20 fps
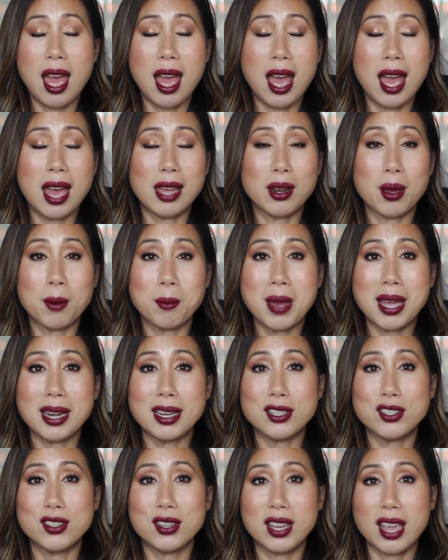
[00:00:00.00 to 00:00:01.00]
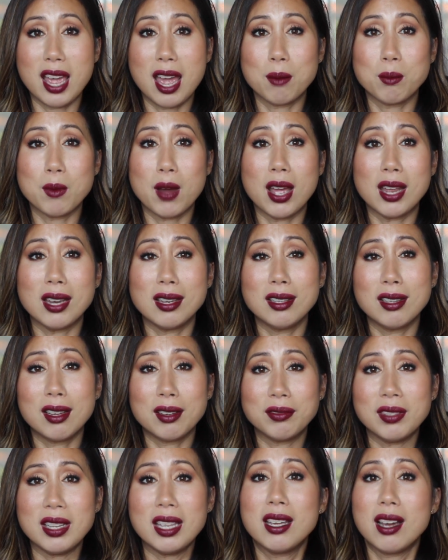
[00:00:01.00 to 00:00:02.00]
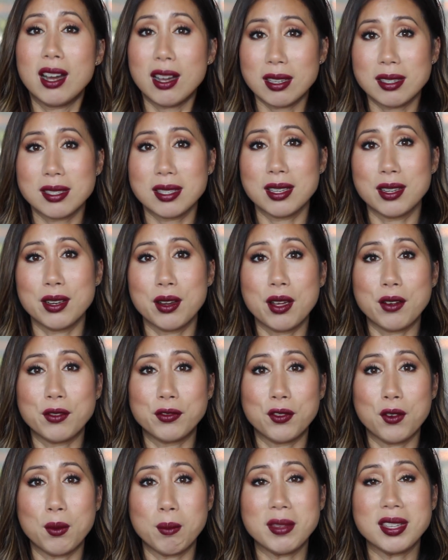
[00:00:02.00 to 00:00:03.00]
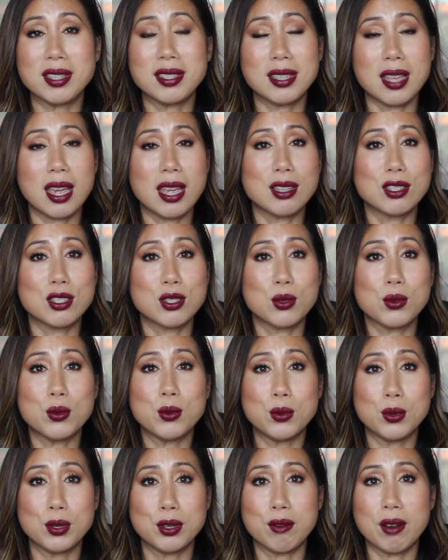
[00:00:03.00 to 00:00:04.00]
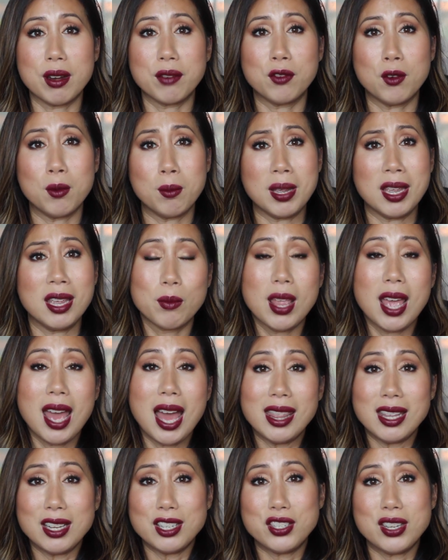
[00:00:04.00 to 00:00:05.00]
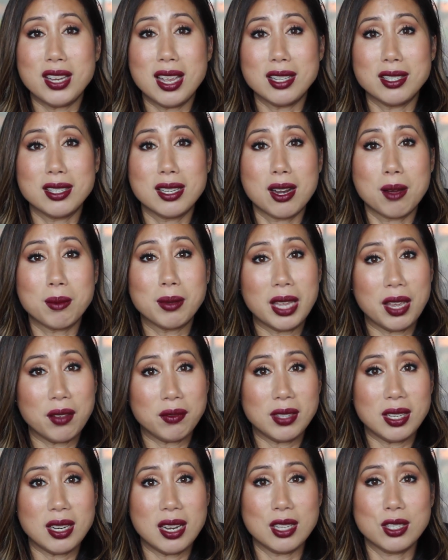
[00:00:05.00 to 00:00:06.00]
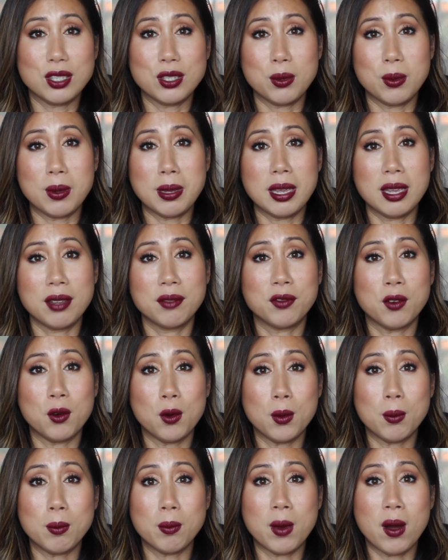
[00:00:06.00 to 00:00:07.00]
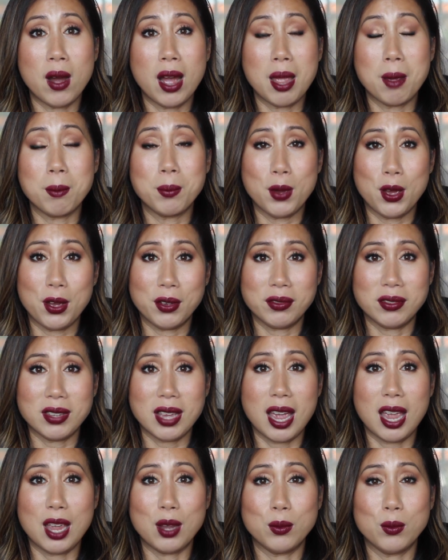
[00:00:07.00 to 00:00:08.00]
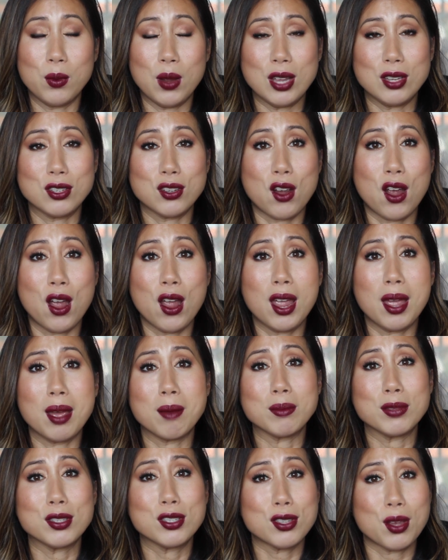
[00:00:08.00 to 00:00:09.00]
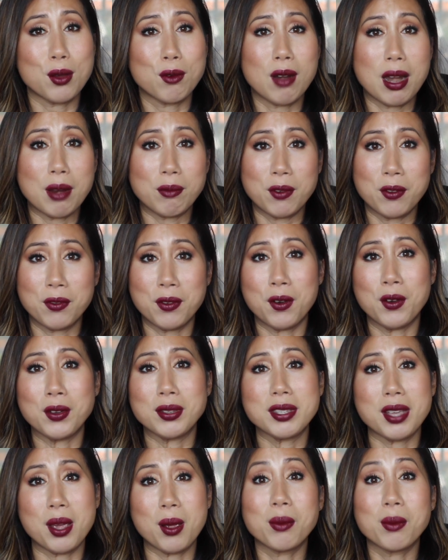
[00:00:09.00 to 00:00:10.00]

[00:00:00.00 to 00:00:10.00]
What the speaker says: and I managed to get my lovely cousin from the States to order it for me, and then she ended up gifting it to me for my birthday, which I am so grateful for. So